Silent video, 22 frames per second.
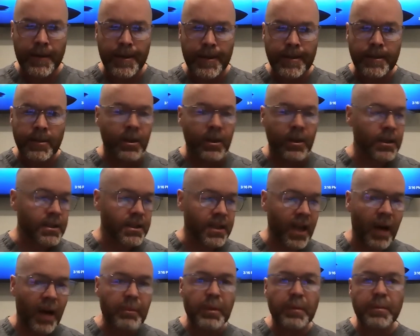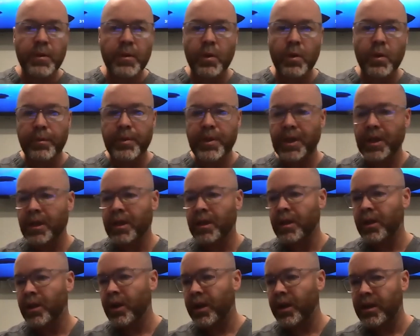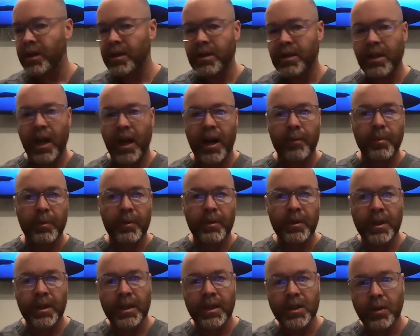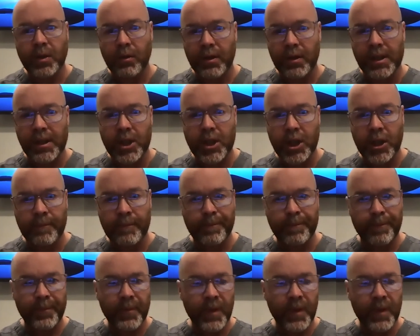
So you're going to stop absorption, you're going to stop excretion.